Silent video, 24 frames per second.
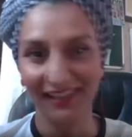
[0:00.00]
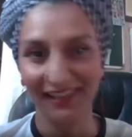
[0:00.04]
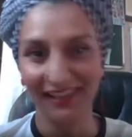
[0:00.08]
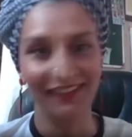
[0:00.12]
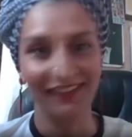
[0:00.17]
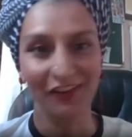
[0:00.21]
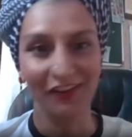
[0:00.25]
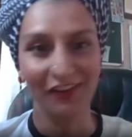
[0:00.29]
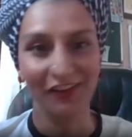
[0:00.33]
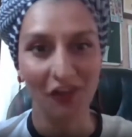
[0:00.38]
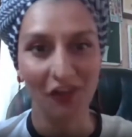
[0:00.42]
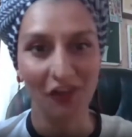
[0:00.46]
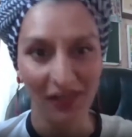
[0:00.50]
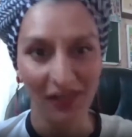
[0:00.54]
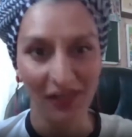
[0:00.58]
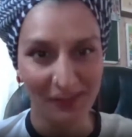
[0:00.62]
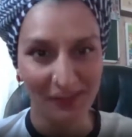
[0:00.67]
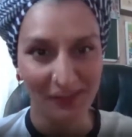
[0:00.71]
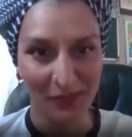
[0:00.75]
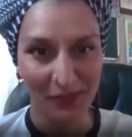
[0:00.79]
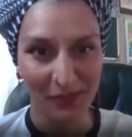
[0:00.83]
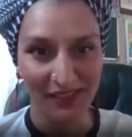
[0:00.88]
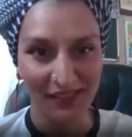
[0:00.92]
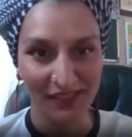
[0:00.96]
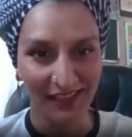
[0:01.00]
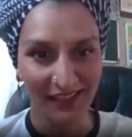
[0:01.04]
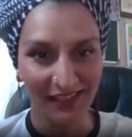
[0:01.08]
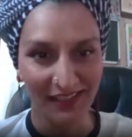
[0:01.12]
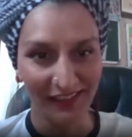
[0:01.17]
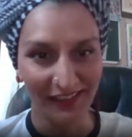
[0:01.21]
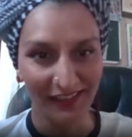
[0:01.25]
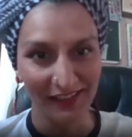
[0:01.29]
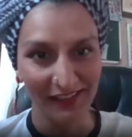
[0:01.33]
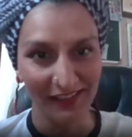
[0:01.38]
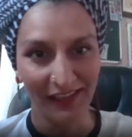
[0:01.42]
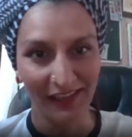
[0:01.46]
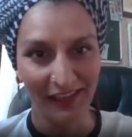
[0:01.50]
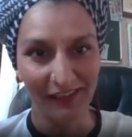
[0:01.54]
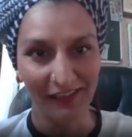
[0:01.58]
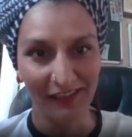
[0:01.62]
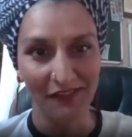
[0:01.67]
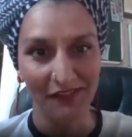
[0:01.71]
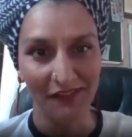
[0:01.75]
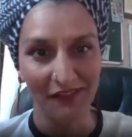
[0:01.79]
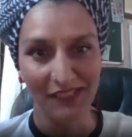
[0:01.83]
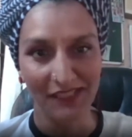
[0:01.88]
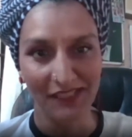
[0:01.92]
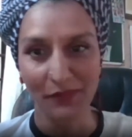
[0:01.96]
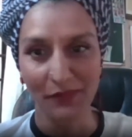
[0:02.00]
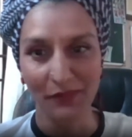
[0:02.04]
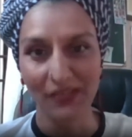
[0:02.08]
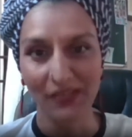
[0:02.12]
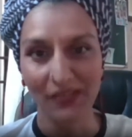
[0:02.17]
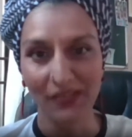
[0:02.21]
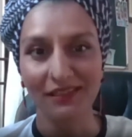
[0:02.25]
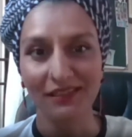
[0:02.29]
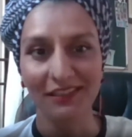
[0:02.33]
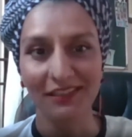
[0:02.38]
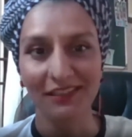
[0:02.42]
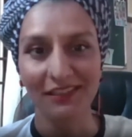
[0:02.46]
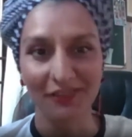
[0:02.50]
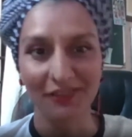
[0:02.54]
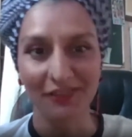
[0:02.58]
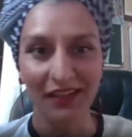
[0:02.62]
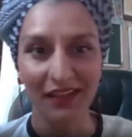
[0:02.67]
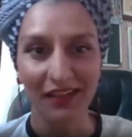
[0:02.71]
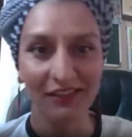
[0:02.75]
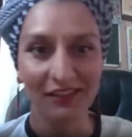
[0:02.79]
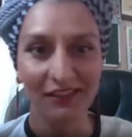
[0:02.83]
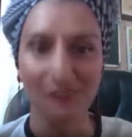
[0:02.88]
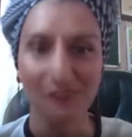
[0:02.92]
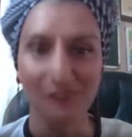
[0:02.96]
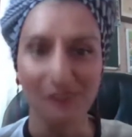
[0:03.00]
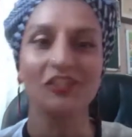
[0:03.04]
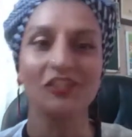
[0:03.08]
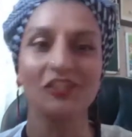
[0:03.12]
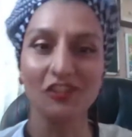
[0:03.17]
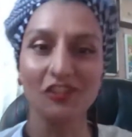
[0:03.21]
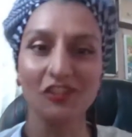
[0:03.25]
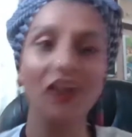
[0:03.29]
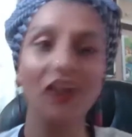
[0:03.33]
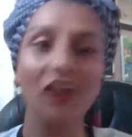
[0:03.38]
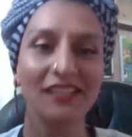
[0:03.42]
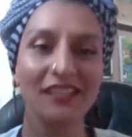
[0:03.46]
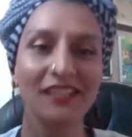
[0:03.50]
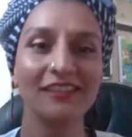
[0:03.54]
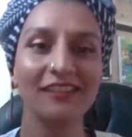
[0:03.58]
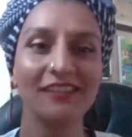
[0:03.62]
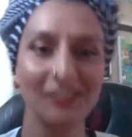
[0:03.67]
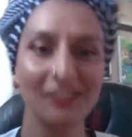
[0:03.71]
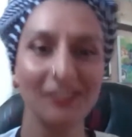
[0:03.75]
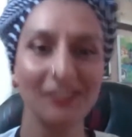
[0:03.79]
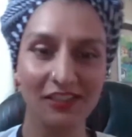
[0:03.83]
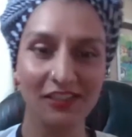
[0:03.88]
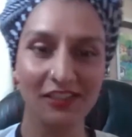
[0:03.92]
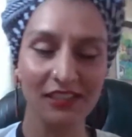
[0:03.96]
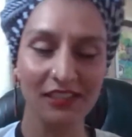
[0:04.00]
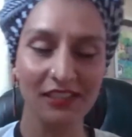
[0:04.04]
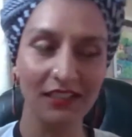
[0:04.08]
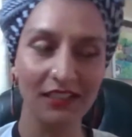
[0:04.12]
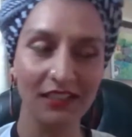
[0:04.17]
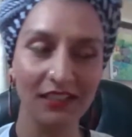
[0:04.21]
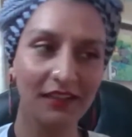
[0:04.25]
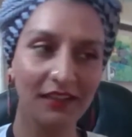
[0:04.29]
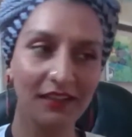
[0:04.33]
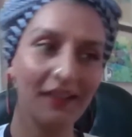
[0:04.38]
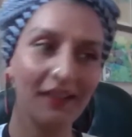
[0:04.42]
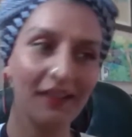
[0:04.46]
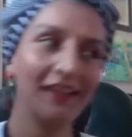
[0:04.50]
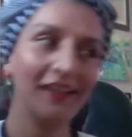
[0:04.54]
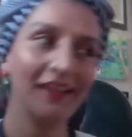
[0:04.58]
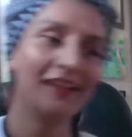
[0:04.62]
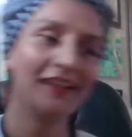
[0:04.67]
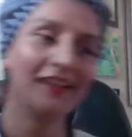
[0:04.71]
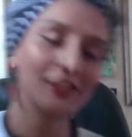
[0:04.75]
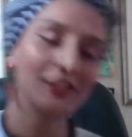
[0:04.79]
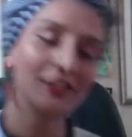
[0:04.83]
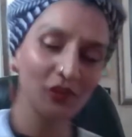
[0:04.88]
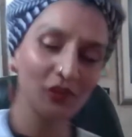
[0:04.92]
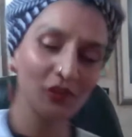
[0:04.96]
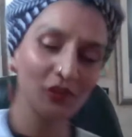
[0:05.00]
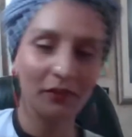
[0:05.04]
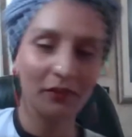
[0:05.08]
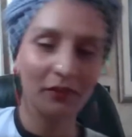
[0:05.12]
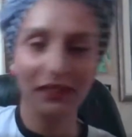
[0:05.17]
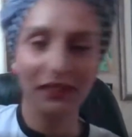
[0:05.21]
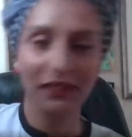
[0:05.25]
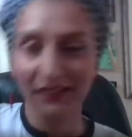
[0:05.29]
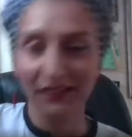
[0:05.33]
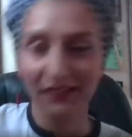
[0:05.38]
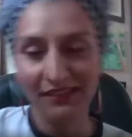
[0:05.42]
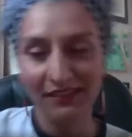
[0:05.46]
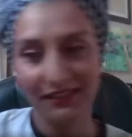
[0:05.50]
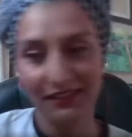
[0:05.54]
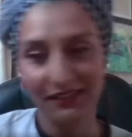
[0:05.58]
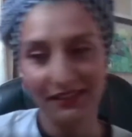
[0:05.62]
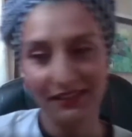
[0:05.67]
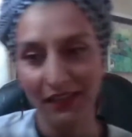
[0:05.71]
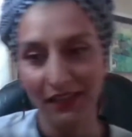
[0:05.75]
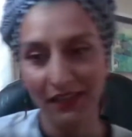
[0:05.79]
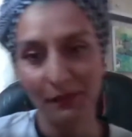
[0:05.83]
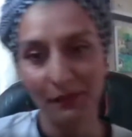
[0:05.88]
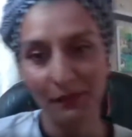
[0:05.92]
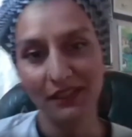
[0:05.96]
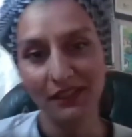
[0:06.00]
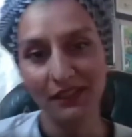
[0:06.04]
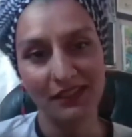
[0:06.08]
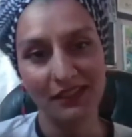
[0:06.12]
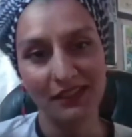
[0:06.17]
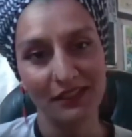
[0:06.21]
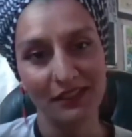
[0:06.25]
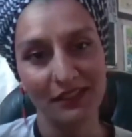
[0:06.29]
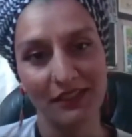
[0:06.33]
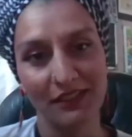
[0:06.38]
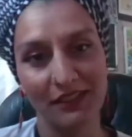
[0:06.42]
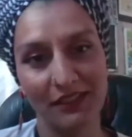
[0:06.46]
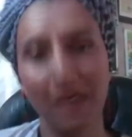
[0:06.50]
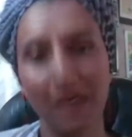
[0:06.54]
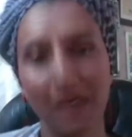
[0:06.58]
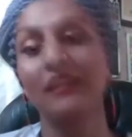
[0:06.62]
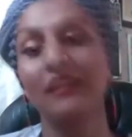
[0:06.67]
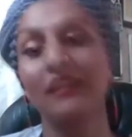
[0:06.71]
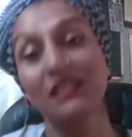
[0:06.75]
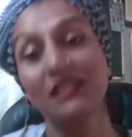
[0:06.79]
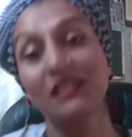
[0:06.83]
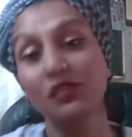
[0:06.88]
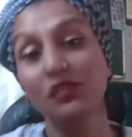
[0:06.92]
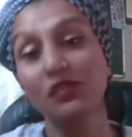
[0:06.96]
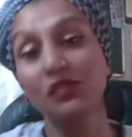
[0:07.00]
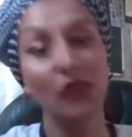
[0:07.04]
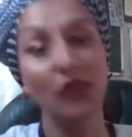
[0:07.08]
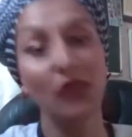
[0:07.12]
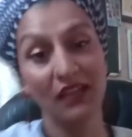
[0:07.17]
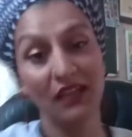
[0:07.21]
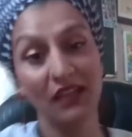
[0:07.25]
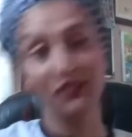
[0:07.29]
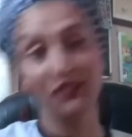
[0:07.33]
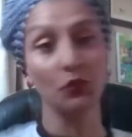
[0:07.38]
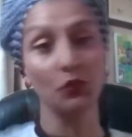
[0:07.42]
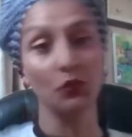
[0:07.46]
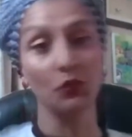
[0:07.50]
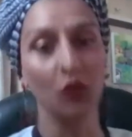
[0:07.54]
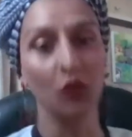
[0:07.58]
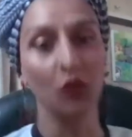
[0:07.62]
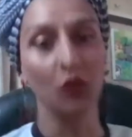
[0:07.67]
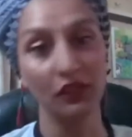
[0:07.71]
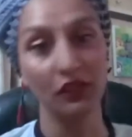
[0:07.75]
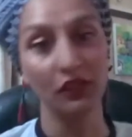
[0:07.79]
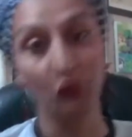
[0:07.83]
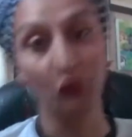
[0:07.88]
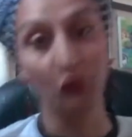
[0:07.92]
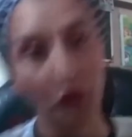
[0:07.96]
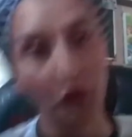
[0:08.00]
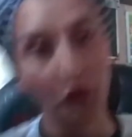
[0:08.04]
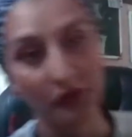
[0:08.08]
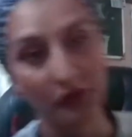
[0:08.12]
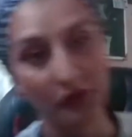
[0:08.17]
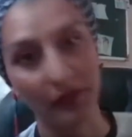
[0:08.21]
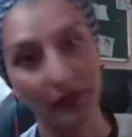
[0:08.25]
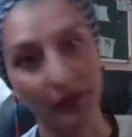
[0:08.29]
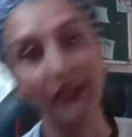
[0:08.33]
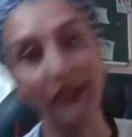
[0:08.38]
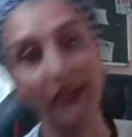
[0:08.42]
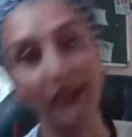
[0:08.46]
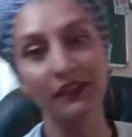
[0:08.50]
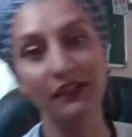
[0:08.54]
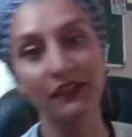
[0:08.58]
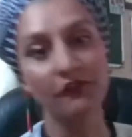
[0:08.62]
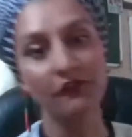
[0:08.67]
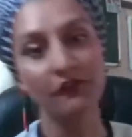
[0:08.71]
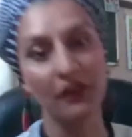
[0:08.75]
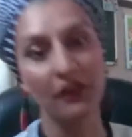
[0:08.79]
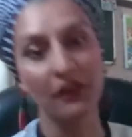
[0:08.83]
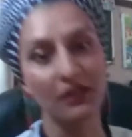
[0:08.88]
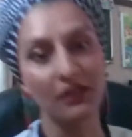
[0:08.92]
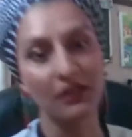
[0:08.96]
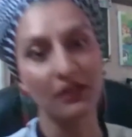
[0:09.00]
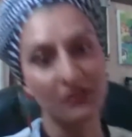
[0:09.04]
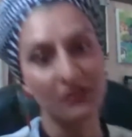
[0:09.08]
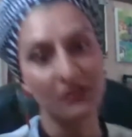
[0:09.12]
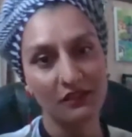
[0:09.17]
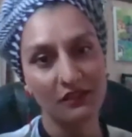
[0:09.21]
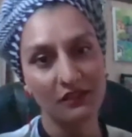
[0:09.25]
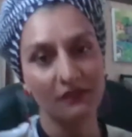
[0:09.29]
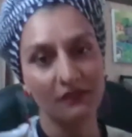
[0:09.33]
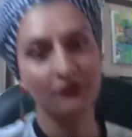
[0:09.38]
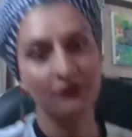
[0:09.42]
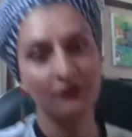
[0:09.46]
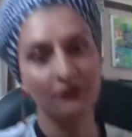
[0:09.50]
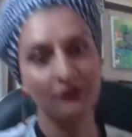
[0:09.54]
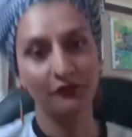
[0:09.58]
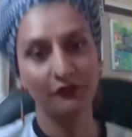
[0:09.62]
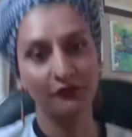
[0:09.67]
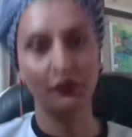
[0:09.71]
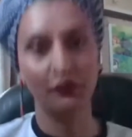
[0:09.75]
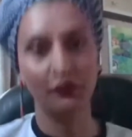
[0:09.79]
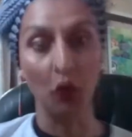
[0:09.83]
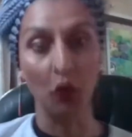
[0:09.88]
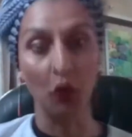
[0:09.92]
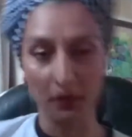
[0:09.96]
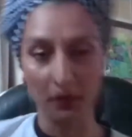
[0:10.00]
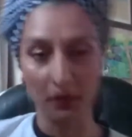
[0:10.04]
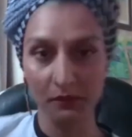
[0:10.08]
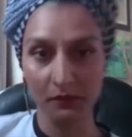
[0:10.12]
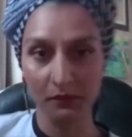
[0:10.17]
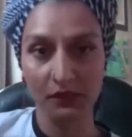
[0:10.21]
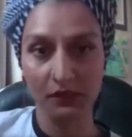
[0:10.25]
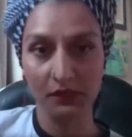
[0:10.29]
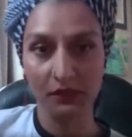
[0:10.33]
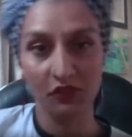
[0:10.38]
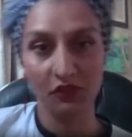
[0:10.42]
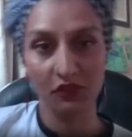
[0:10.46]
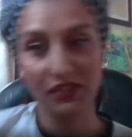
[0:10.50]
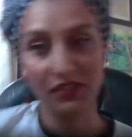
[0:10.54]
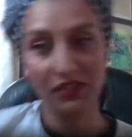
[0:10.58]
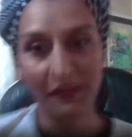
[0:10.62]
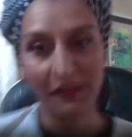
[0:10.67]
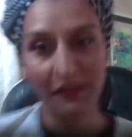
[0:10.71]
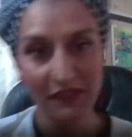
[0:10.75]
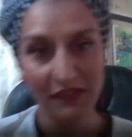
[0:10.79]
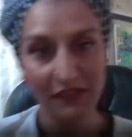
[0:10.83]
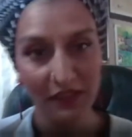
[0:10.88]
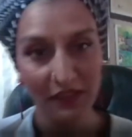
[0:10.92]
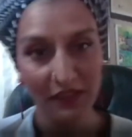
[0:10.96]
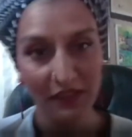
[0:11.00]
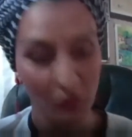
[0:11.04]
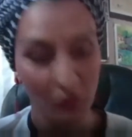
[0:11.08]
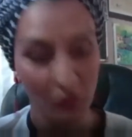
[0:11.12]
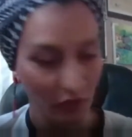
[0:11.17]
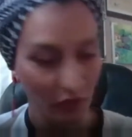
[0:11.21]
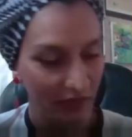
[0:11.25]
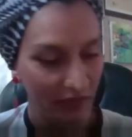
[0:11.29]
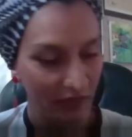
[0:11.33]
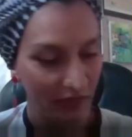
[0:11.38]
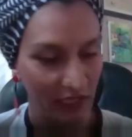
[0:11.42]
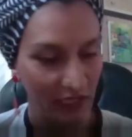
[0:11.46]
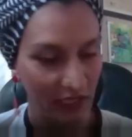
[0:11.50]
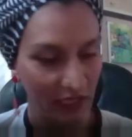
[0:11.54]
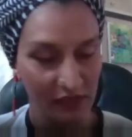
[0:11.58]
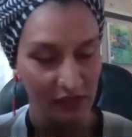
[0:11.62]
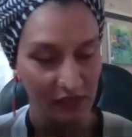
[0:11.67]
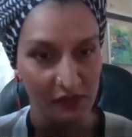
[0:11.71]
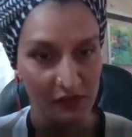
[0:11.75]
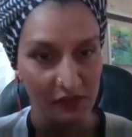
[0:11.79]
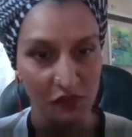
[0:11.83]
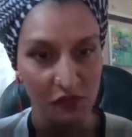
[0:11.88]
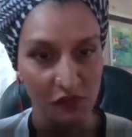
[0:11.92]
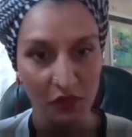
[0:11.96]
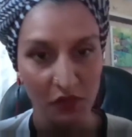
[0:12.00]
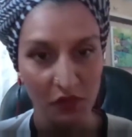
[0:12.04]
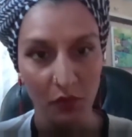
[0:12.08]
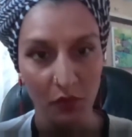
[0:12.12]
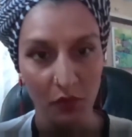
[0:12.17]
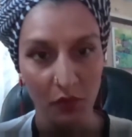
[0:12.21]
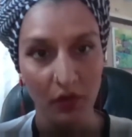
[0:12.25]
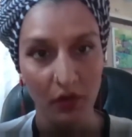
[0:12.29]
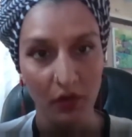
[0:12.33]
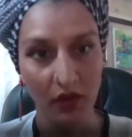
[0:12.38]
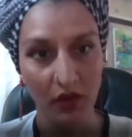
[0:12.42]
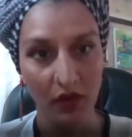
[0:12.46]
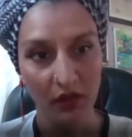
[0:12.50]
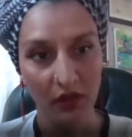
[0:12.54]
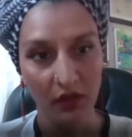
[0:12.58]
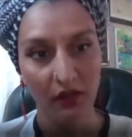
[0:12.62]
they're not to be seen in any of these spaces right because they're just not taken seriously so i mean it's i mean this is I, this is the way it is the world over right in various forms you just have to ignore it and just do your work